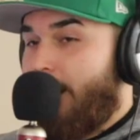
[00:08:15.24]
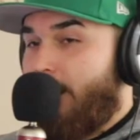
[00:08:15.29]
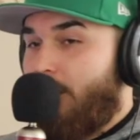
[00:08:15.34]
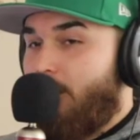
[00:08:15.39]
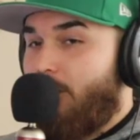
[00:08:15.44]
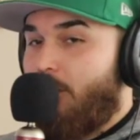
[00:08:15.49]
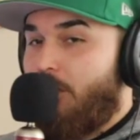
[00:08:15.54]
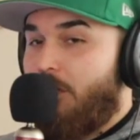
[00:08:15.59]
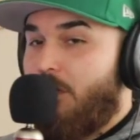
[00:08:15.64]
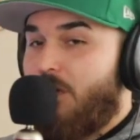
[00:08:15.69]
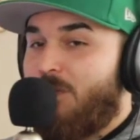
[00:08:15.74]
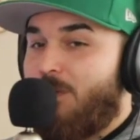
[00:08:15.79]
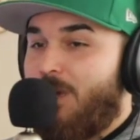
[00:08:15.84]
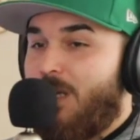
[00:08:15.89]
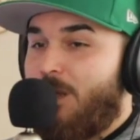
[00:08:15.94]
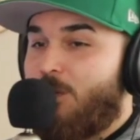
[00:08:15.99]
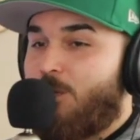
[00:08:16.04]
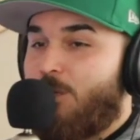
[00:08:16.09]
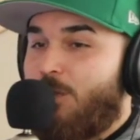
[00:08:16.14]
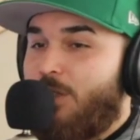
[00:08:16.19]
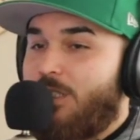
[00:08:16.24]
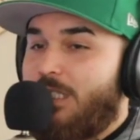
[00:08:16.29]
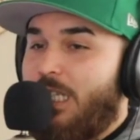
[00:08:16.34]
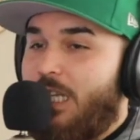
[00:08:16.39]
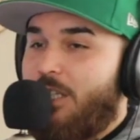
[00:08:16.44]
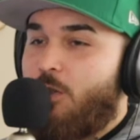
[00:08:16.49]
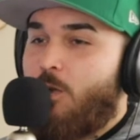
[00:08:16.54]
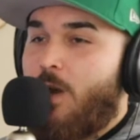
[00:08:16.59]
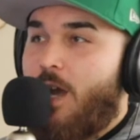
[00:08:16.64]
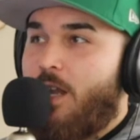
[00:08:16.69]
you know those memes where it's
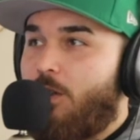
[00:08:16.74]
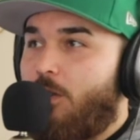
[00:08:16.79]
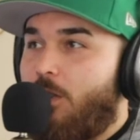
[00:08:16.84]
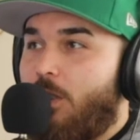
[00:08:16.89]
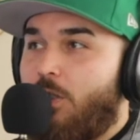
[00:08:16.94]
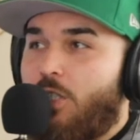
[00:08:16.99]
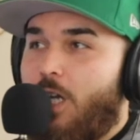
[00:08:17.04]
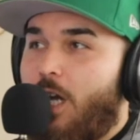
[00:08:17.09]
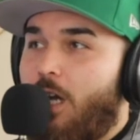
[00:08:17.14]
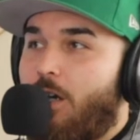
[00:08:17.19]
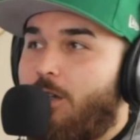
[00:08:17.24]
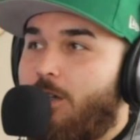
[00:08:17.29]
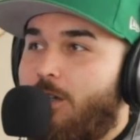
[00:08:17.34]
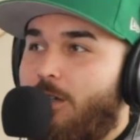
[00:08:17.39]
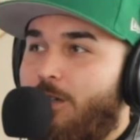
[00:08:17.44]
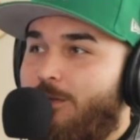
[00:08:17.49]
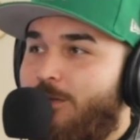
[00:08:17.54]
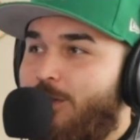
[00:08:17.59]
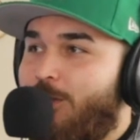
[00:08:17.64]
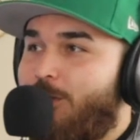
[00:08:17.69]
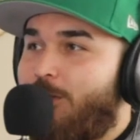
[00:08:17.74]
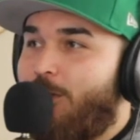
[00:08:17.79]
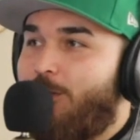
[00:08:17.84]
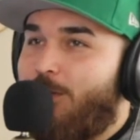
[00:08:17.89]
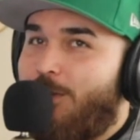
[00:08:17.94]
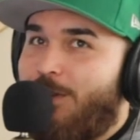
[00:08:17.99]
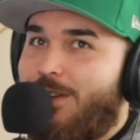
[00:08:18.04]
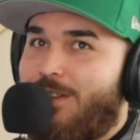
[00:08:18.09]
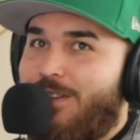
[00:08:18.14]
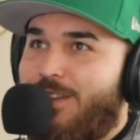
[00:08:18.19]
like you had a good childhood if you if
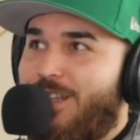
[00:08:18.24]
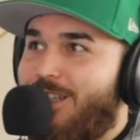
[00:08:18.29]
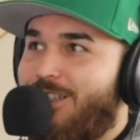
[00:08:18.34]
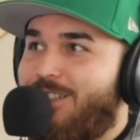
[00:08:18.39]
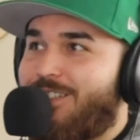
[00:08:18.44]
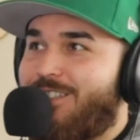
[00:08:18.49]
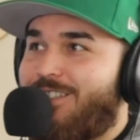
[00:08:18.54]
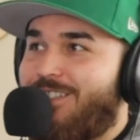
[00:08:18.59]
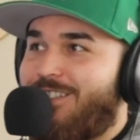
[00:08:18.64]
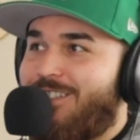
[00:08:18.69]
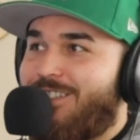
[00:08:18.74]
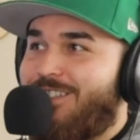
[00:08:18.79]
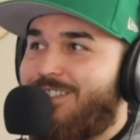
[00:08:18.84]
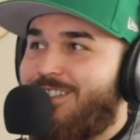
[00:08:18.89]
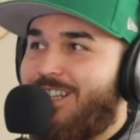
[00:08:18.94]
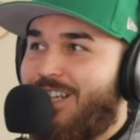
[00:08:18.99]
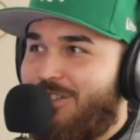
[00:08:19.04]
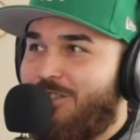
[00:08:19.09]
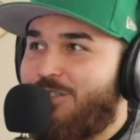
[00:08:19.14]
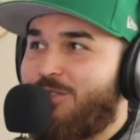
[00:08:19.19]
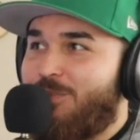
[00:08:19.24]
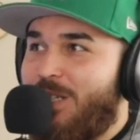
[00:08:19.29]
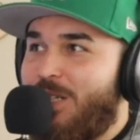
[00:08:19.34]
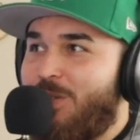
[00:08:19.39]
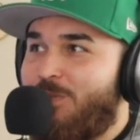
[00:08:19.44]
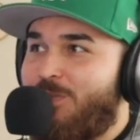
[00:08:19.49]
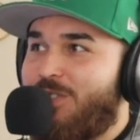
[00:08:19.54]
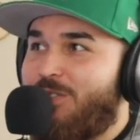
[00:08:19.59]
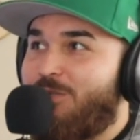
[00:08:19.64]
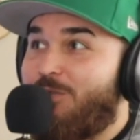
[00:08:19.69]
you did this like those
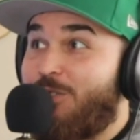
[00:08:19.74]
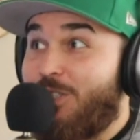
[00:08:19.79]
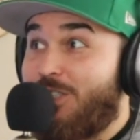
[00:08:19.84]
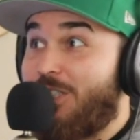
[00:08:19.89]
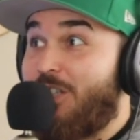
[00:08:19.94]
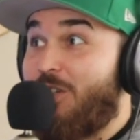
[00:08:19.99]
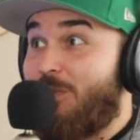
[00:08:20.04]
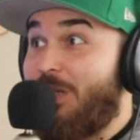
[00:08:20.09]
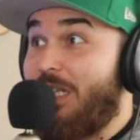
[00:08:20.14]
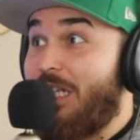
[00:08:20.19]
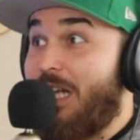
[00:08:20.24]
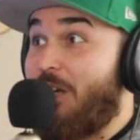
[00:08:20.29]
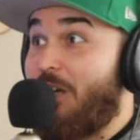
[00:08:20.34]
memes. Well, it's gonna be like,